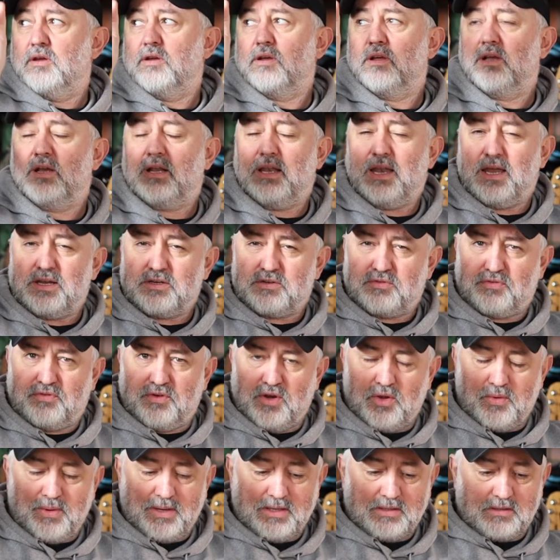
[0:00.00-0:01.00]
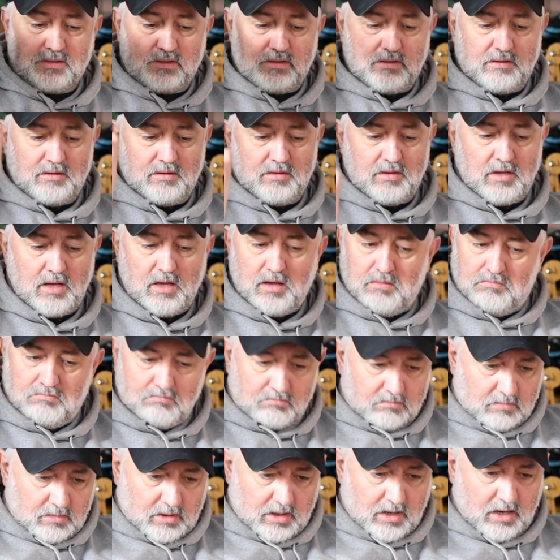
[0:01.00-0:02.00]
clutch fluid.
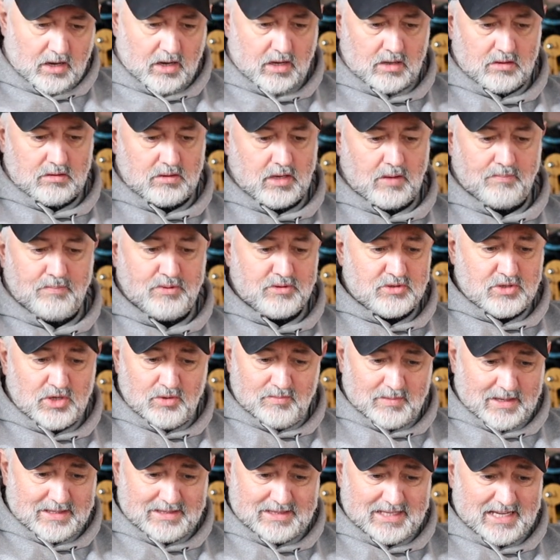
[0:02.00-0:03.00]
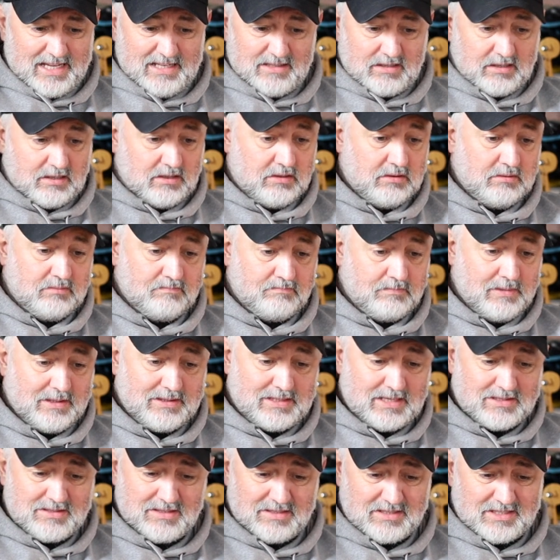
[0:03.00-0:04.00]
I presume they did.
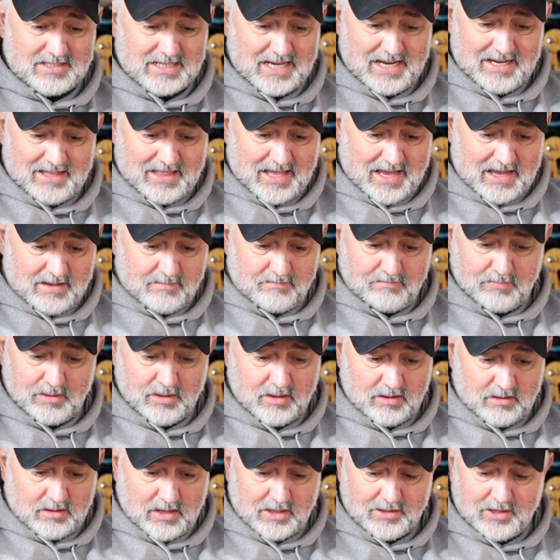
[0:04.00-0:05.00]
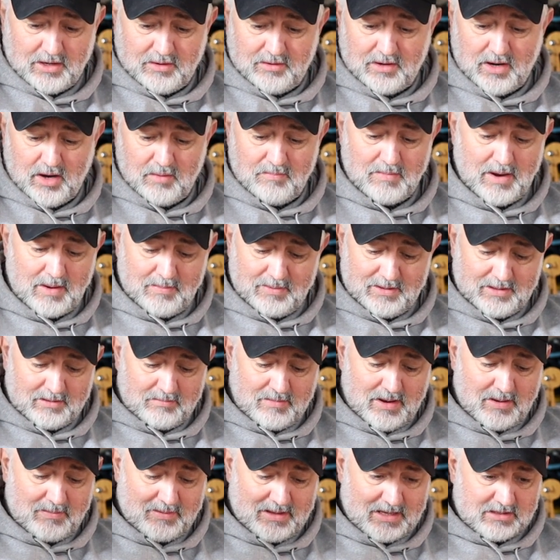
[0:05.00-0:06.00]
It doesn't say that, but I don't know. Maybe
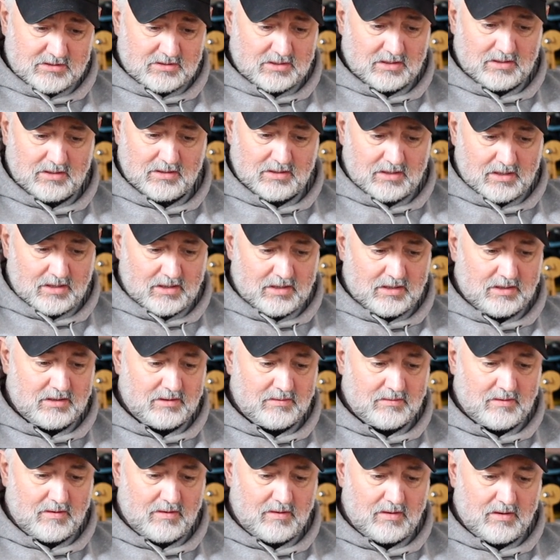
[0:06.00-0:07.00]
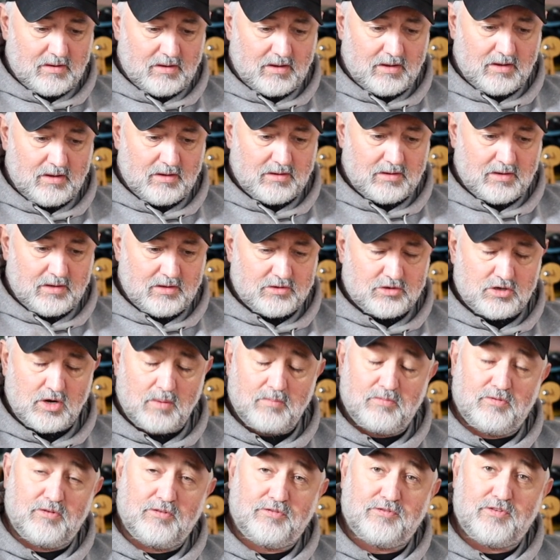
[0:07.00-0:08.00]
that's a
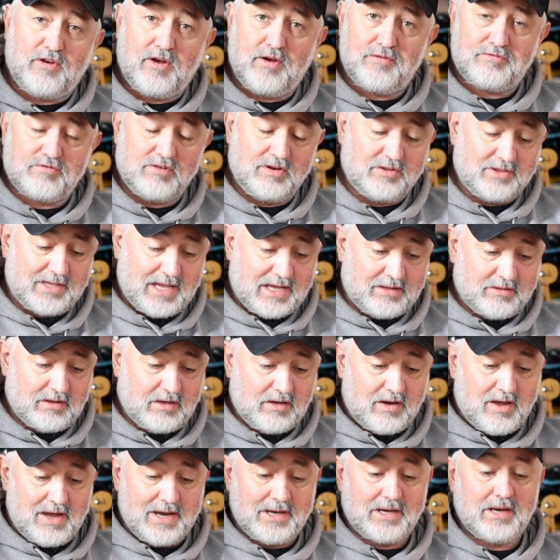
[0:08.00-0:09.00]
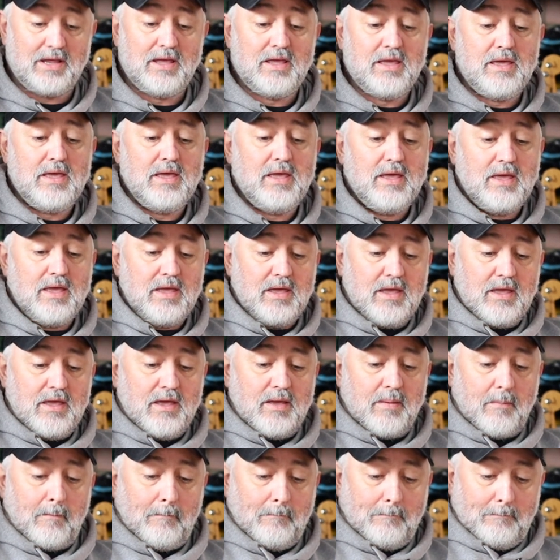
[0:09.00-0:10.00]
job for further on down the line.
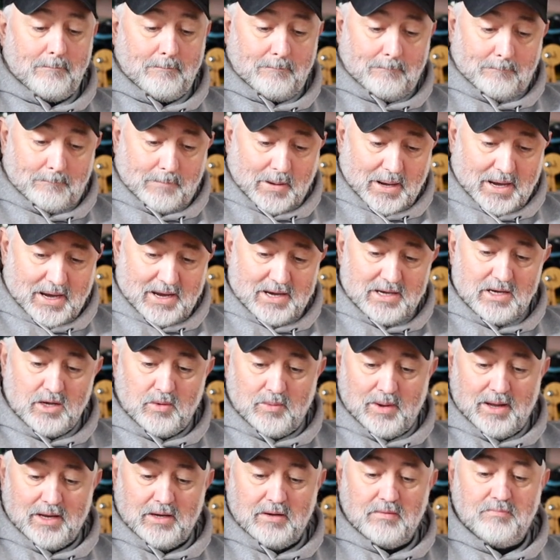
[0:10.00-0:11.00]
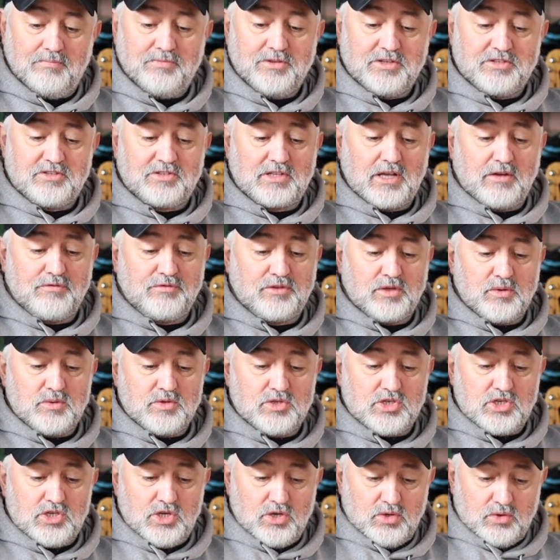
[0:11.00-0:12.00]
But anyway, the stuff that
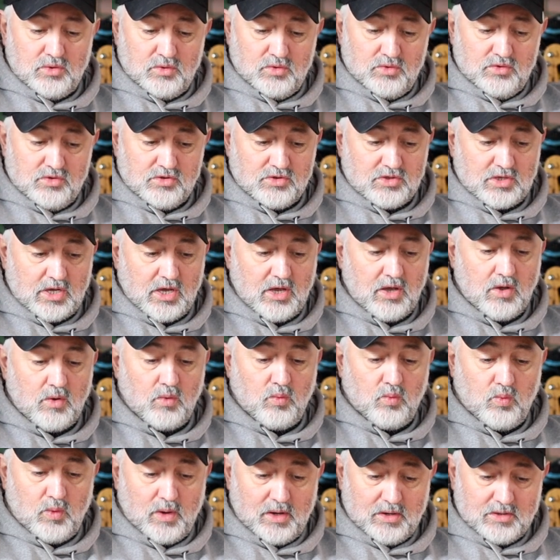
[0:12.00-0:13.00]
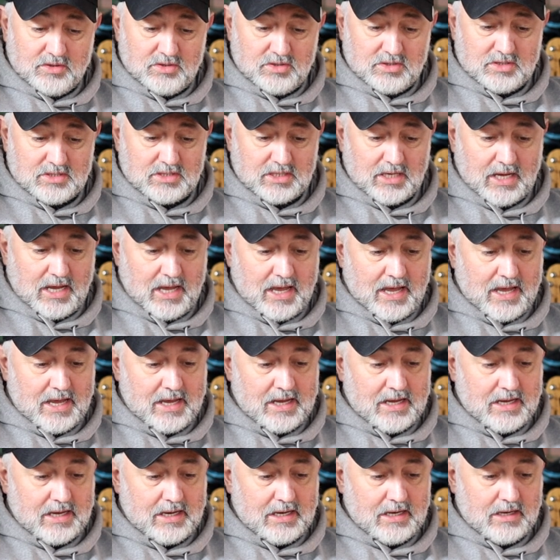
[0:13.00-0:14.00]
was used was
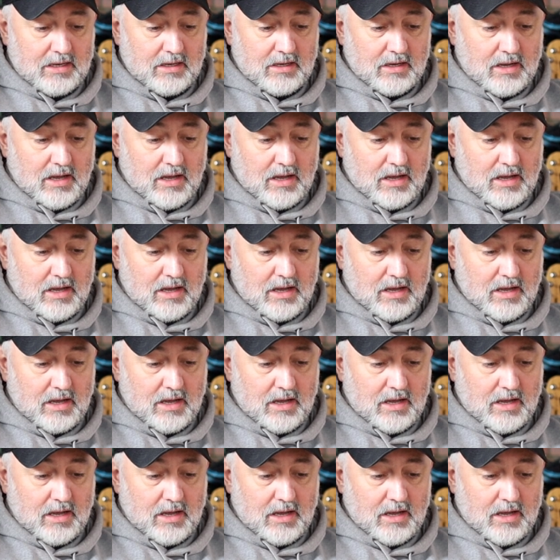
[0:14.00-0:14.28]
all